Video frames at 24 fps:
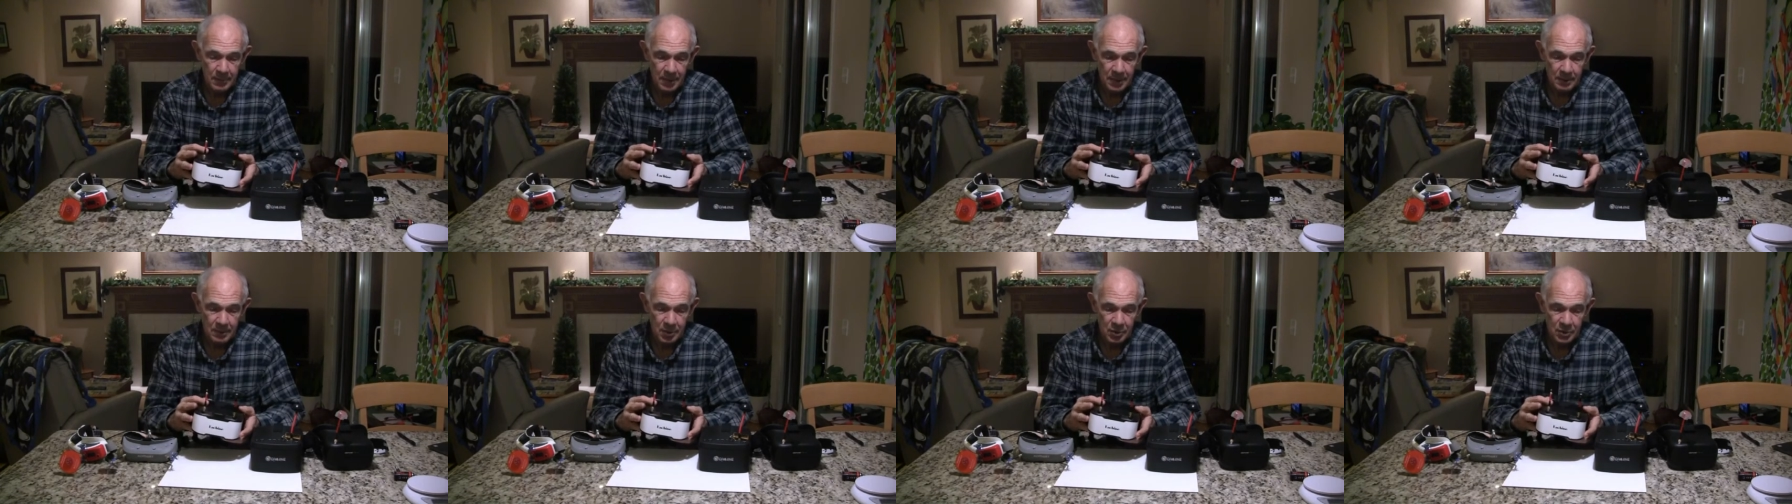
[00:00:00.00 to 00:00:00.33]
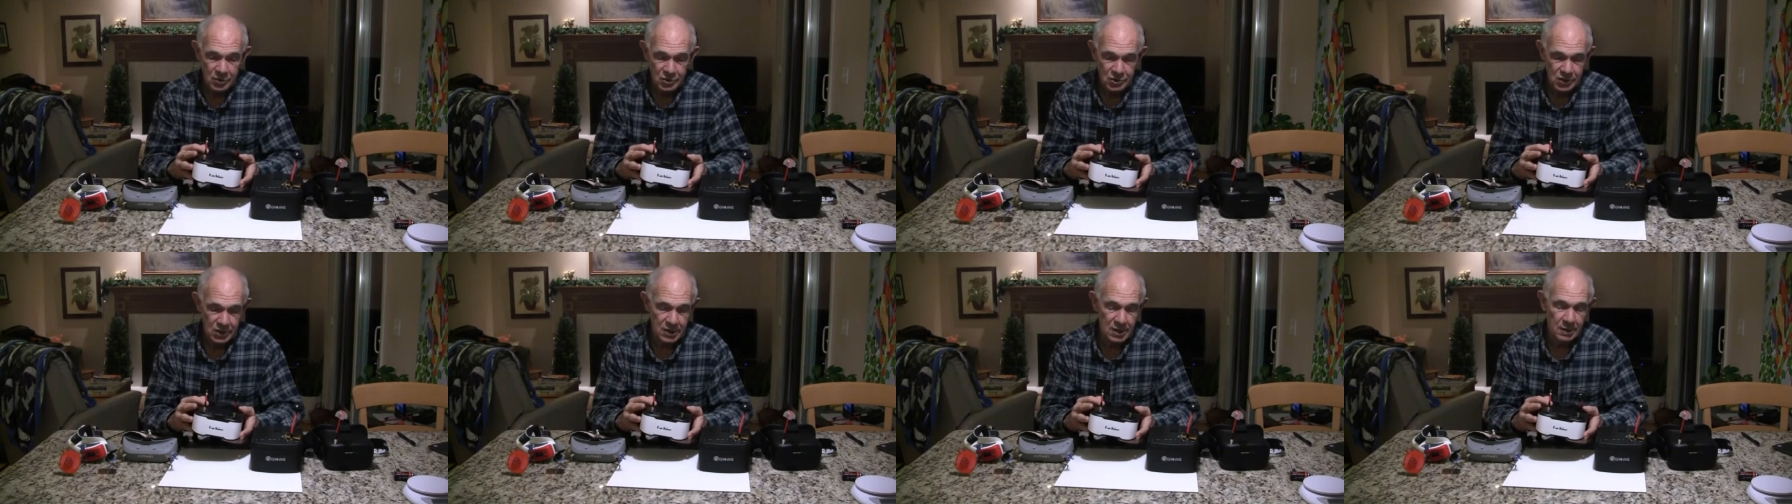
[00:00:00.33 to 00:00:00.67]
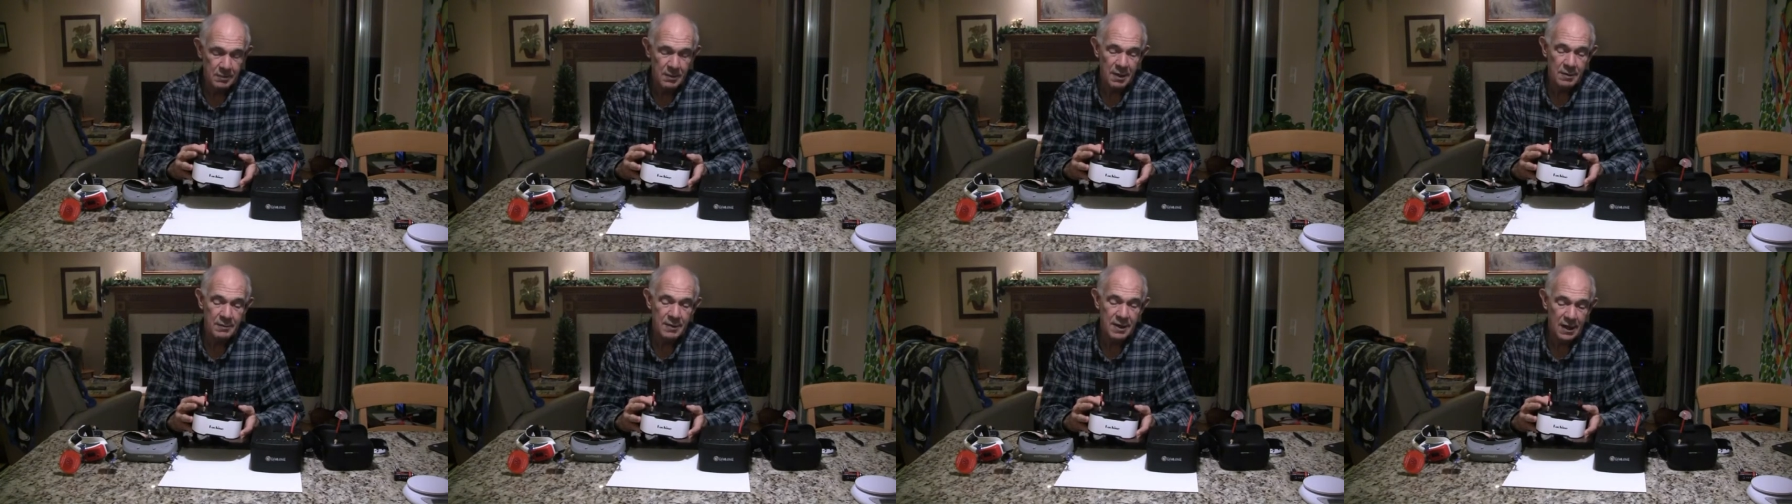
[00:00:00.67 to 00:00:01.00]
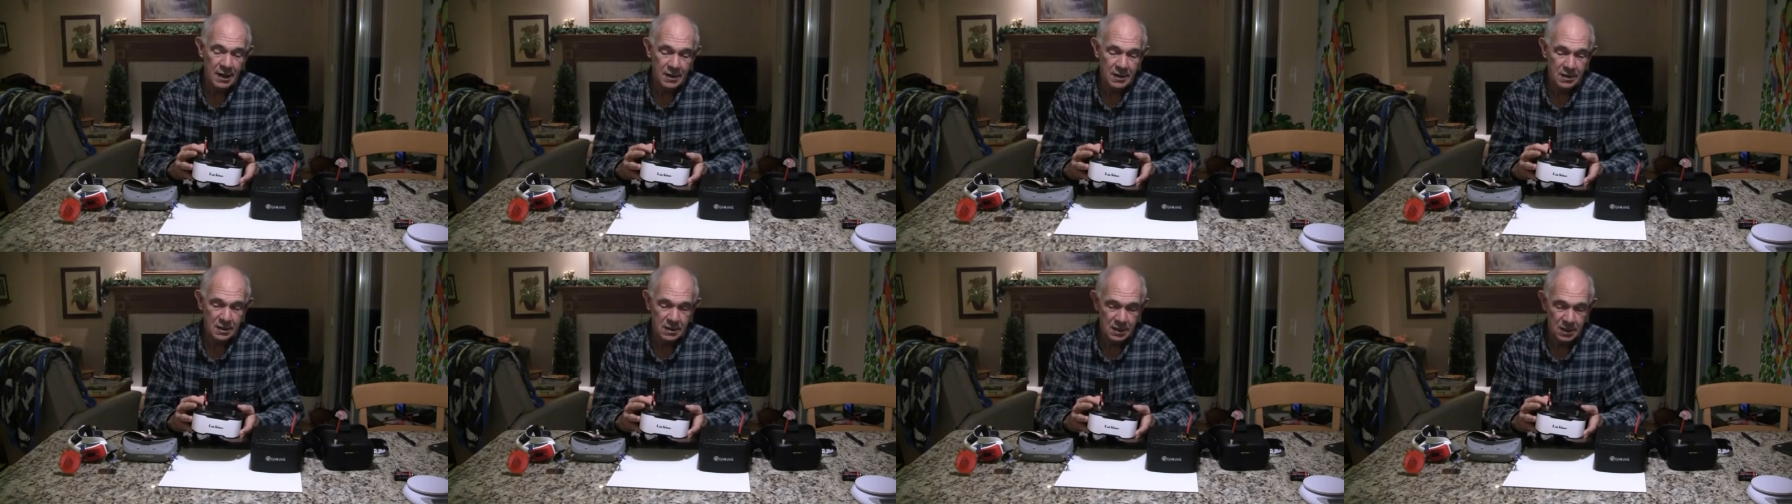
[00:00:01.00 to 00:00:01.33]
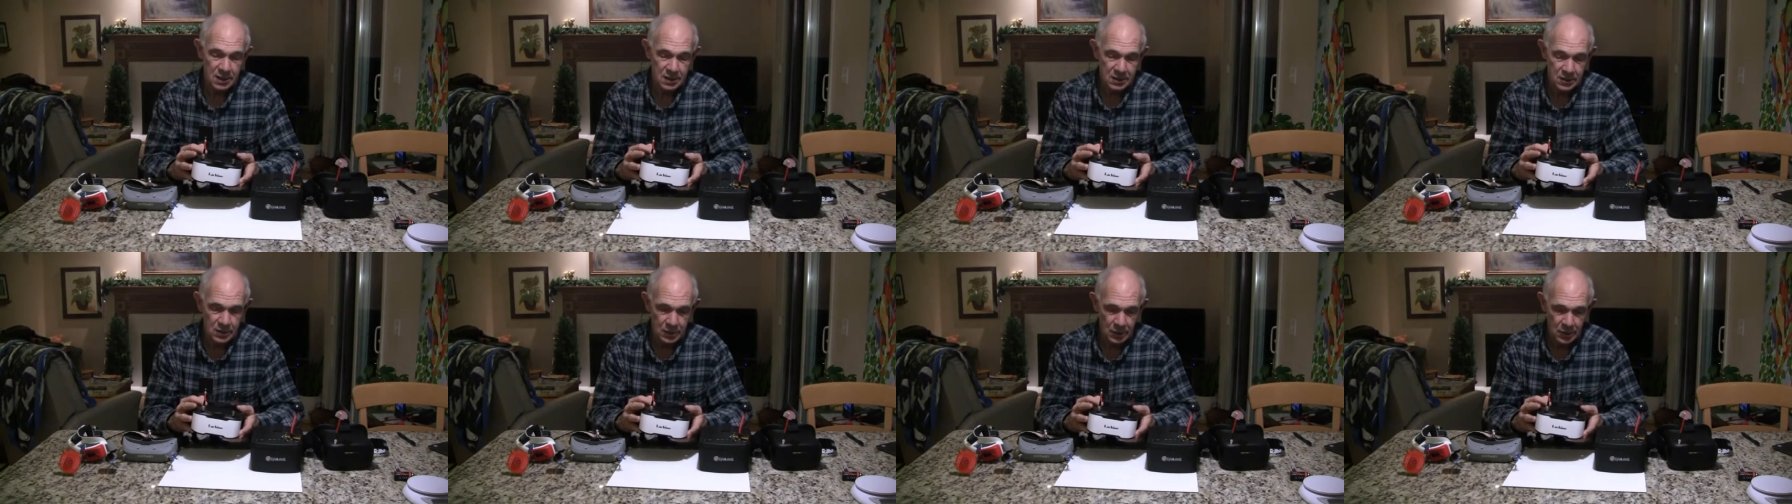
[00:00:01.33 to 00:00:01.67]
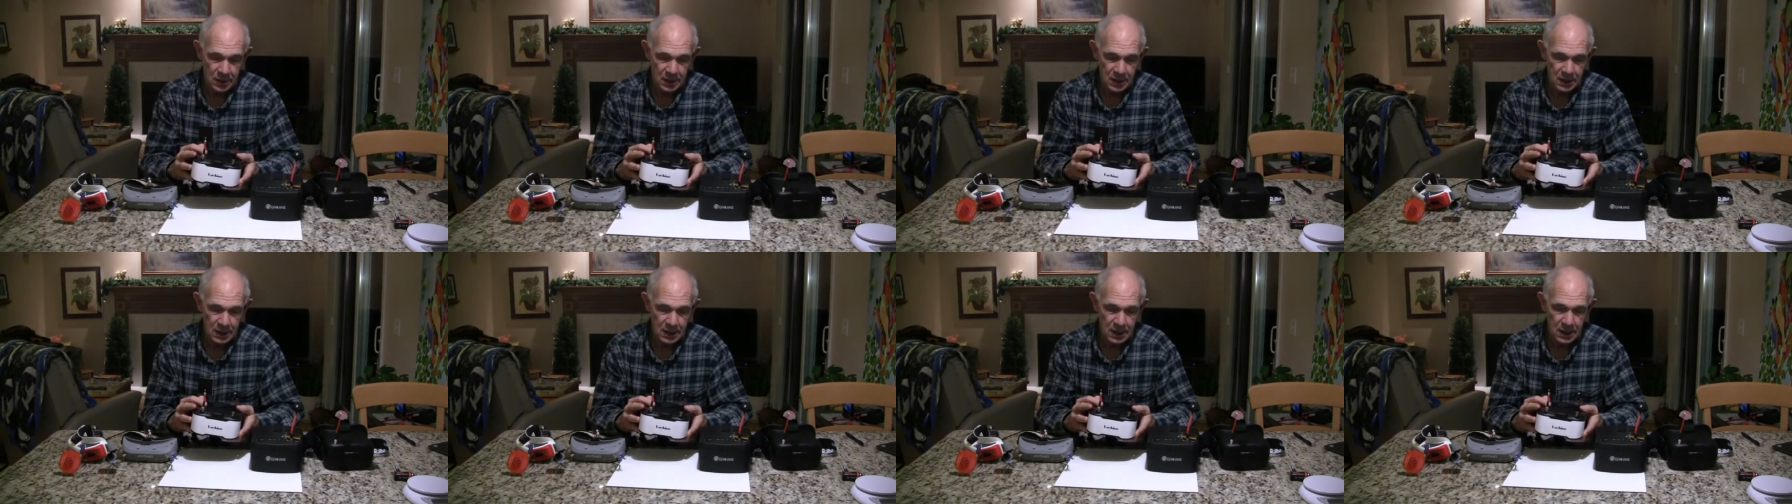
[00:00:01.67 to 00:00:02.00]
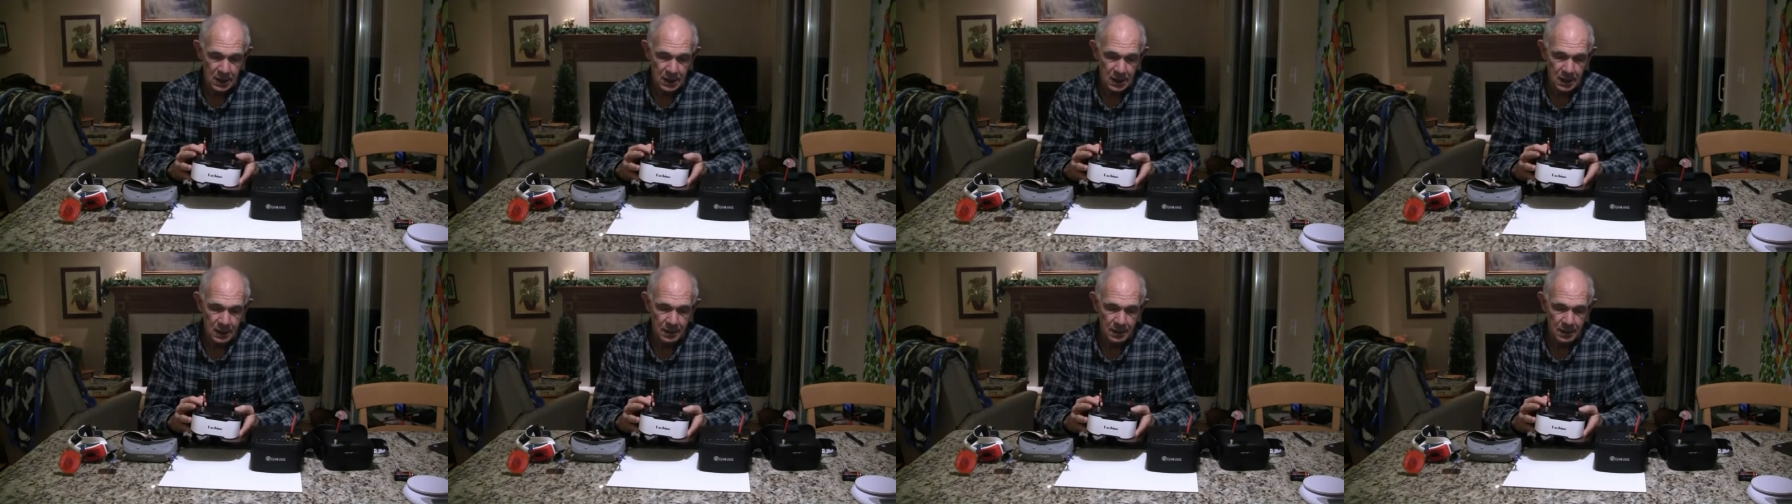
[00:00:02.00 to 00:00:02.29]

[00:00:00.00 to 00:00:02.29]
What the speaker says: able to sit on my deck and get to the